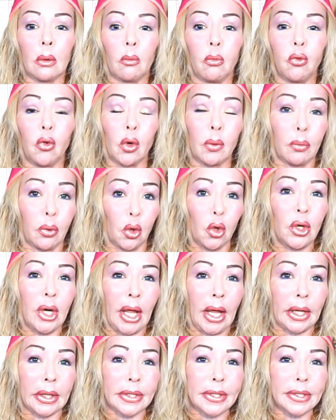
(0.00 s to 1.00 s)
for
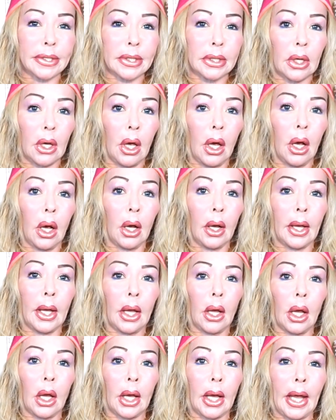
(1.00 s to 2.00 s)
brunettes,
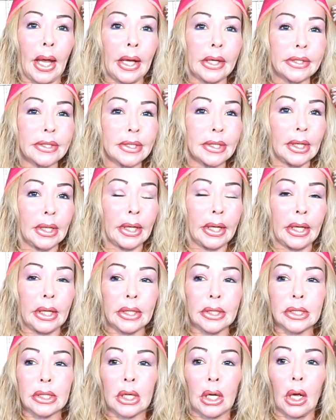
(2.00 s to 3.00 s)

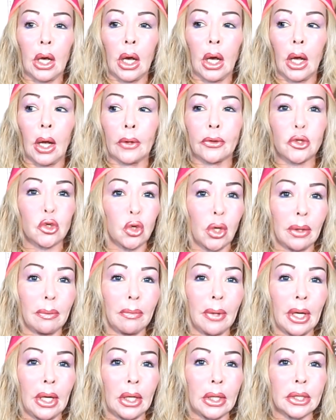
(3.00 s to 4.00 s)
excellent
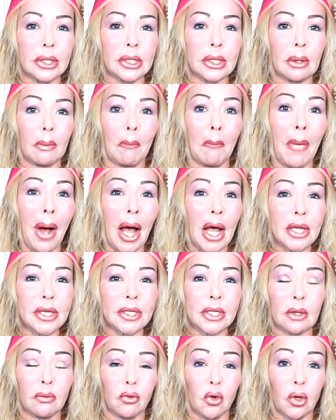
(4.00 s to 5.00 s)
treatment
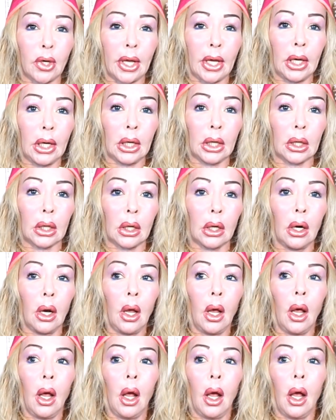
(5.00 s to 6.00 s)
mask for the hair.
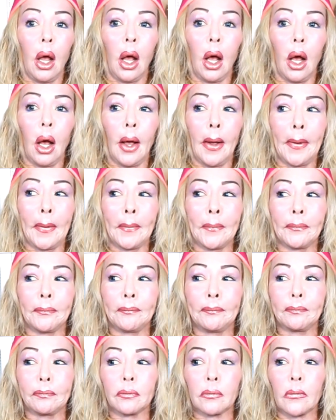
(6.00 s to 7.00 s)

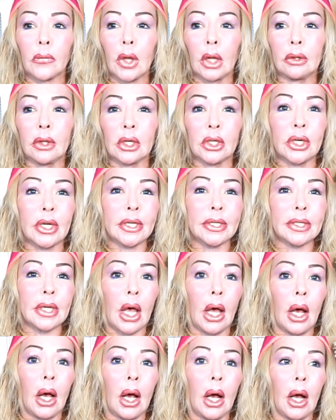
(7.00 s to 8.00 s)
There is
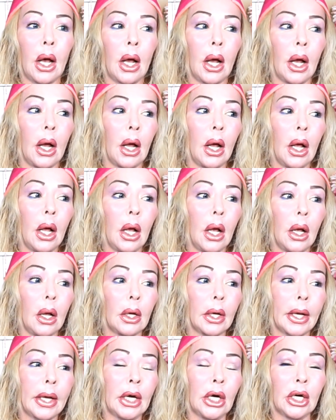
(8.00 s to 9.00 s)
a
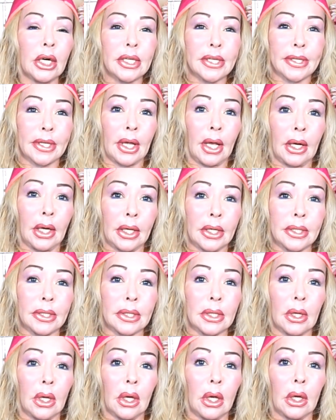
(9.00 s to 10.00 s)

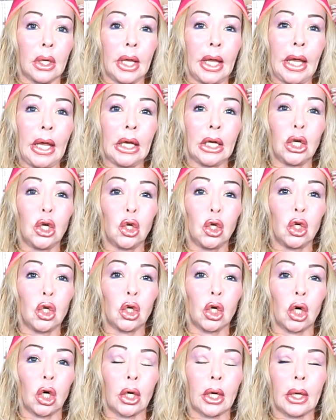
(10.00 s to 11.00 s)
hairstylist in New
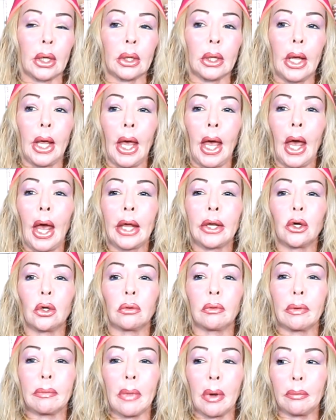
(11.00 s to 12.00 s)
York. I
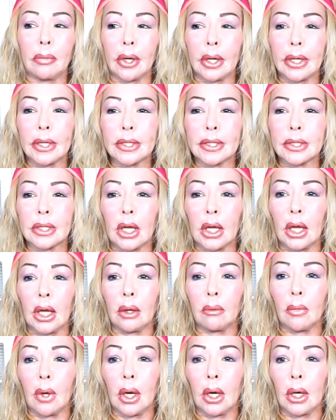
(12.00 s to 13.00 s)
don't remember his
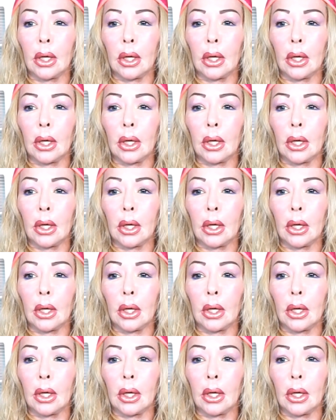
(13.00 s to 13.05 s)
name.